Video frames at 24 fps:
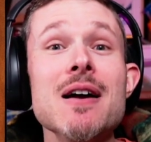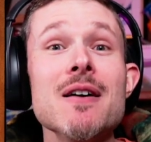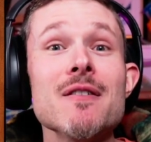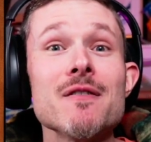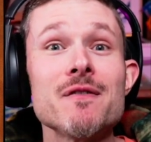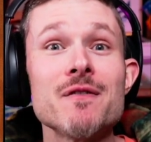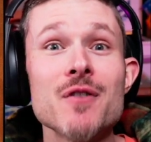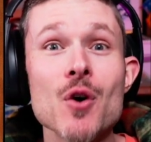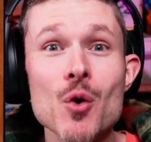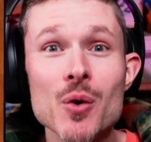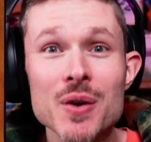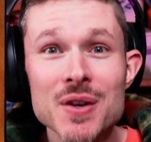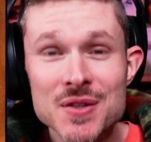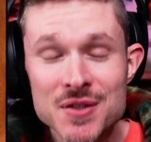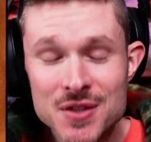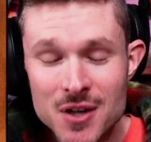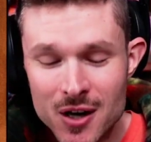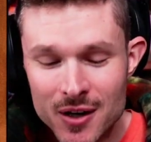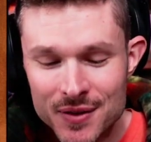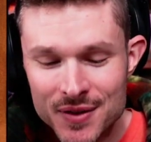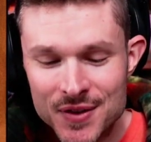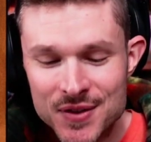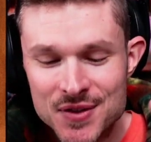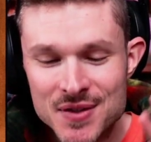focus
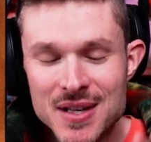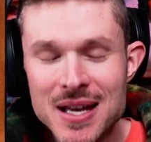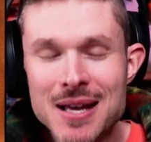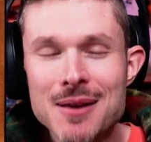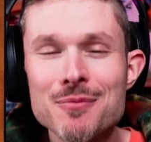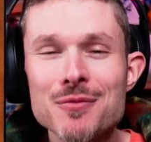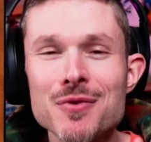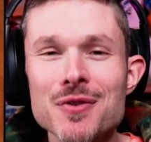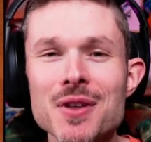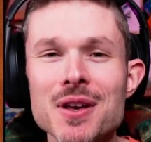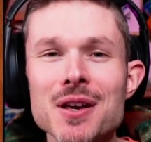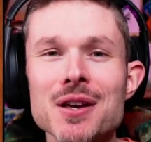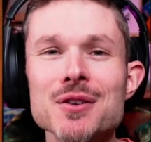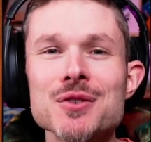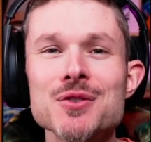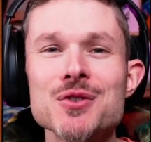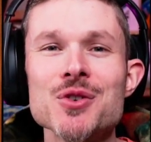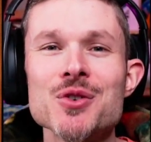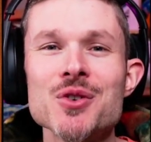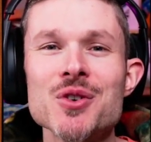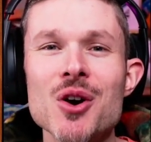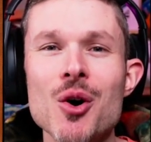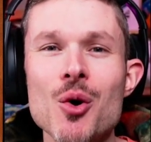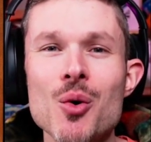on the same things
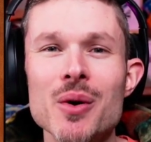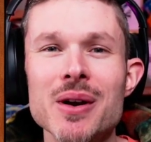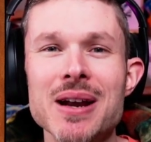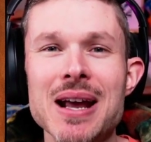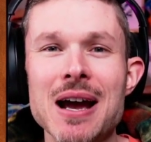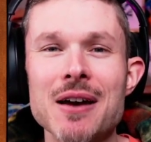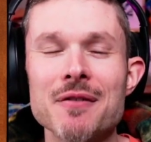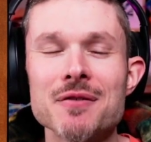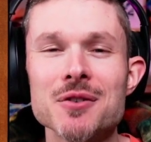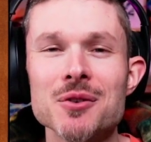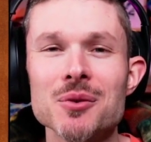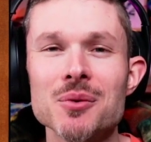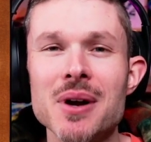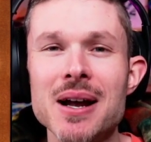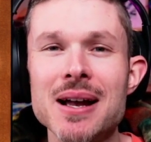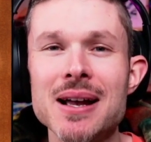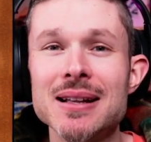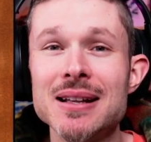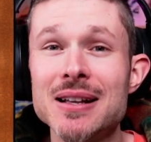you're going after, right?